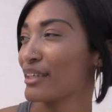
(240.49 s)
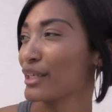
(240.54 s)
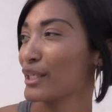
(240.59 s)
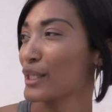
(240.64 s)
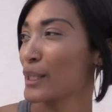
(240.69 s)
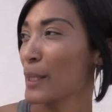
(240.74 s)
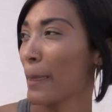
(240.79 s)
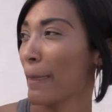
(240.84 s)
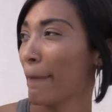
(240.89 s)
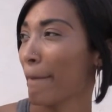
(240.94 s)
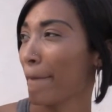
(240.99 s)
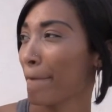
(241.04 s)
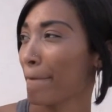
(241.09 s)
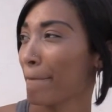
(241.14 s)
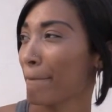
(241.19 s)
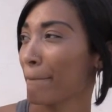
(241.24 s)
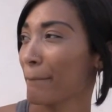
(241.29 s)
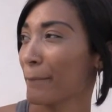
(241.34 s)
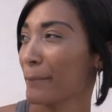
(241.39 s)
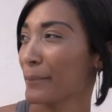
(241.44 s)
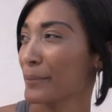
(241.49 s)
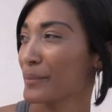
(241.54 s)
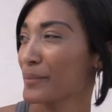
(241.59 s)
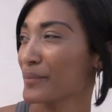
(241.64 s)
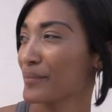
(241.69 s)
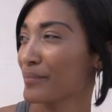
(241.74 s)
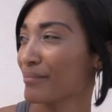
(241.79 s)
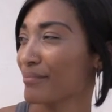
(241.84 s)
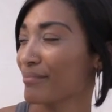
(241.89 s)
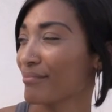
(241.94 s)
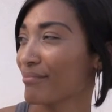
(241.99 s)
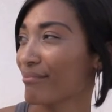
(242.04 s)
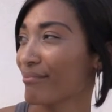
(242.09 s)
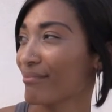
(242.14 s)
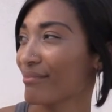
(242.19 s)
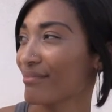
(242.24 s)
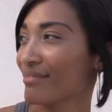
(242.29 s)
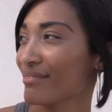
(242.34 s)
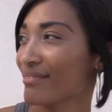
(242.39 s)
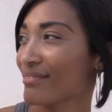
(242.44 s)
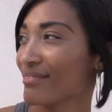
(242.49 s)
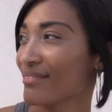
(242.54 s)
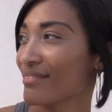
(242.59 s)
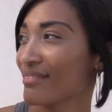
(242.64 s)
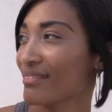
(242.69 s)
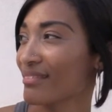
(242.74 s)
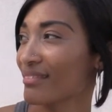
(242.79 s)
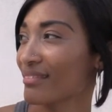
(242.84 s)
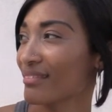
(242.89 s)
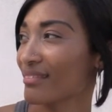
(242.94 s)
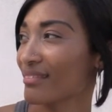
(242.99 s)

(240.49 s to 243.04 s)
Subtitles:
No words are spoken by the person on screen.